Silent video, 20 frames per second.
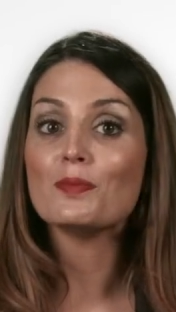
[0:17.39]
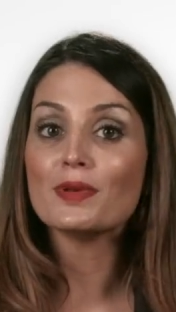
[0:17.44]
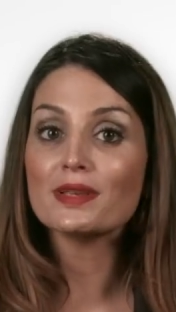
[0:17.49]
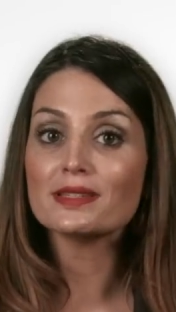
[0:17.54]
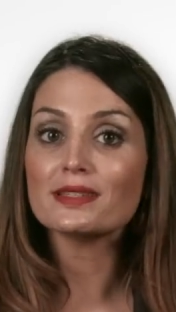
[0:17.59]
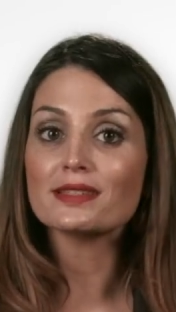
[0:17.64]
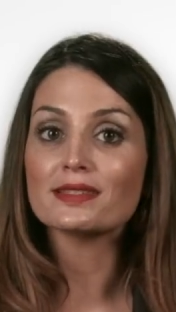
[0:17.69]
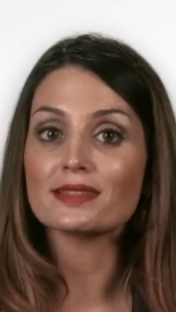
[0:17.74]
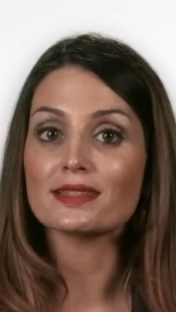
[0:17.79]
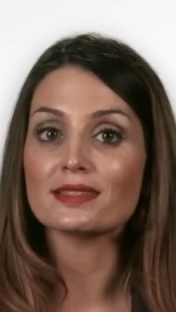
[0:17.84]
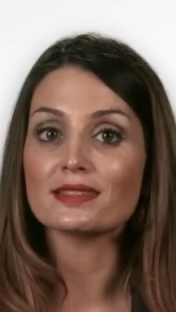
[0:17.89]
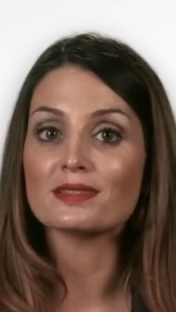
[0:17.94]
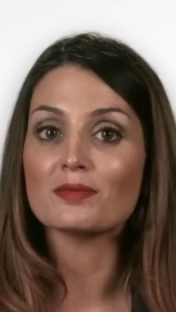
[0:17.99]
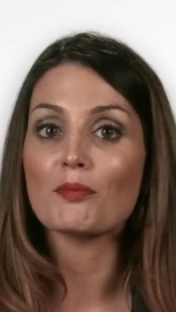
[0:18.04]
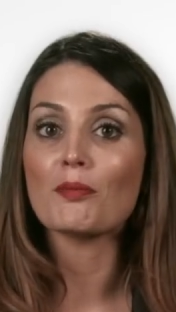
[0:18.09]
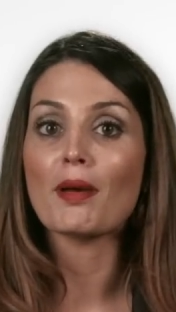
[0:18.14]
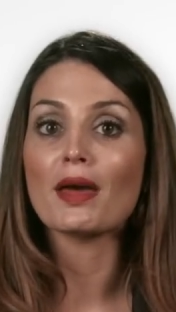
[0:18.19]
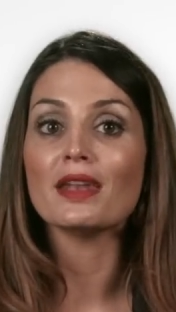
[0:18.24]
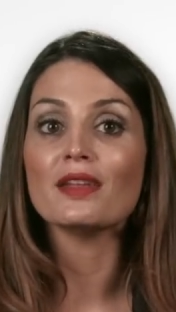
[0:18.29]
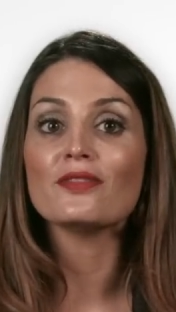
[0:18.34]
businesses
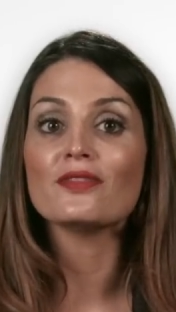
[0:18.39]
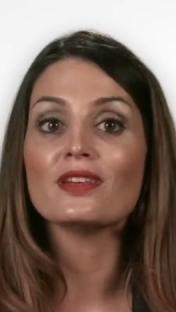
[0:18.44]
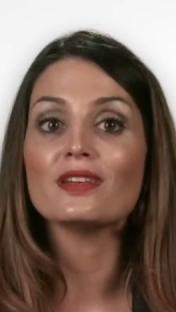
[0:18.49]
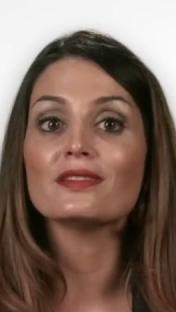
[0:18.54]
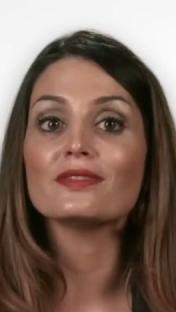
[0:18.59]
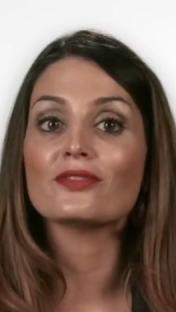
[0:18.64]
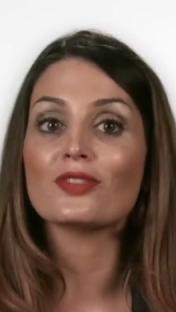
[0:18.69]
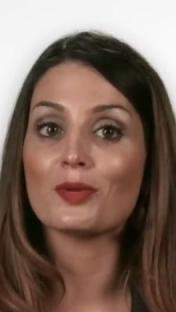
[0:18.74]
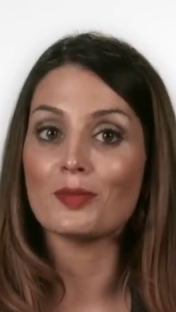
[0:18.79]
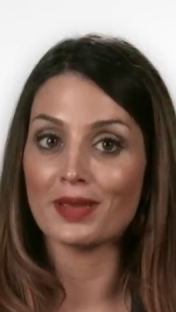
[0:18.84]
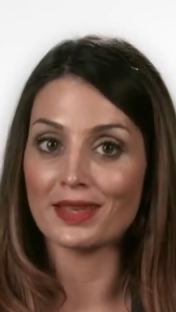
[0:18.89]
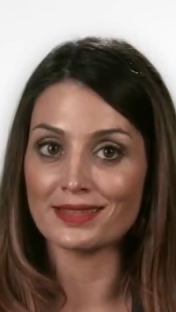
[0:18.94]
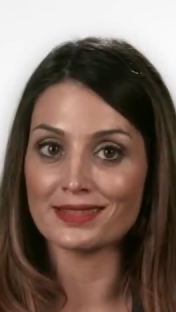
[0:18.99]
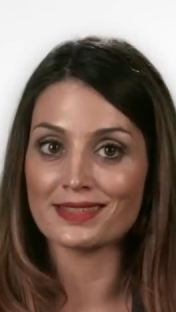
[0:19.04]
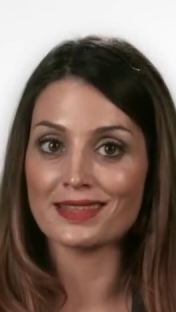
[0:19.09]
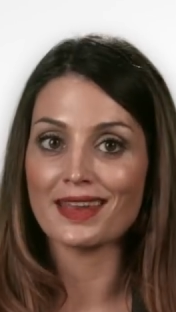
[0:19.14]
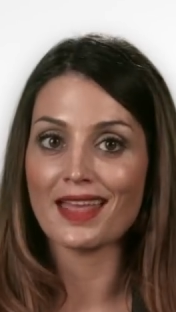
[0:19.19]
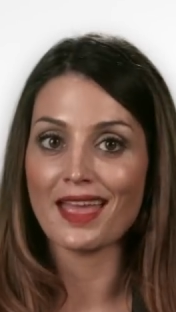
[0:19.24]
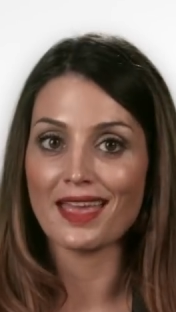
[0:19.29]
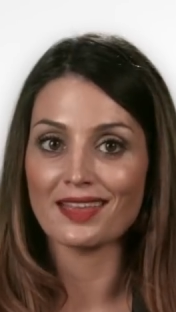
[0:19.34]
benefit from it
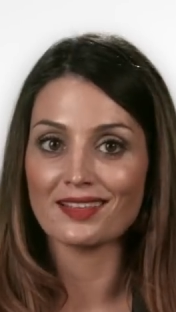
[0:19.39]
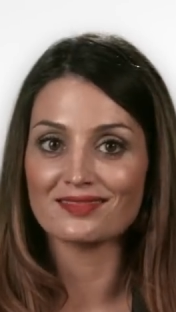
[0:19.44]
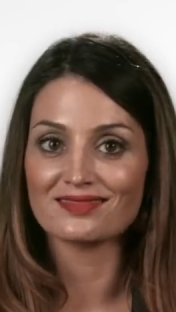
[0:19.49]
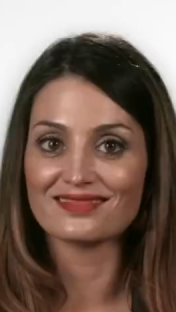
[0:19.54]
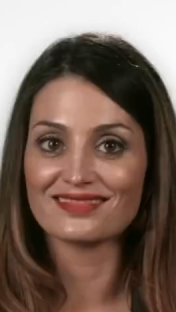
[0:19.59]
today?